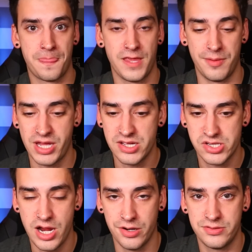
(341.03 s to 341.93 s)
And I'm kind of
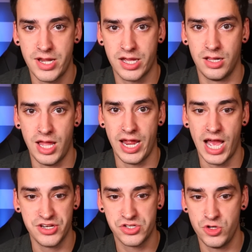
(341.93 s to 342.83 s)
scared, not gonna lie.
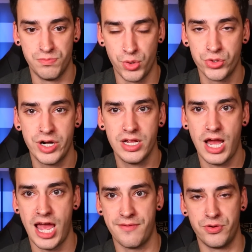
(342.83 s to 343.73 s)
I just do
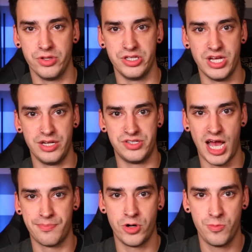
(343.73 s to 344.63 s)
bouldering. I haven't really done
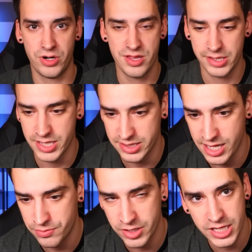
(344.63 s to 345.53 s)
top rope or anything like
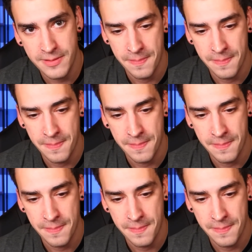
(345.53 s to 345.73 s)
that, really.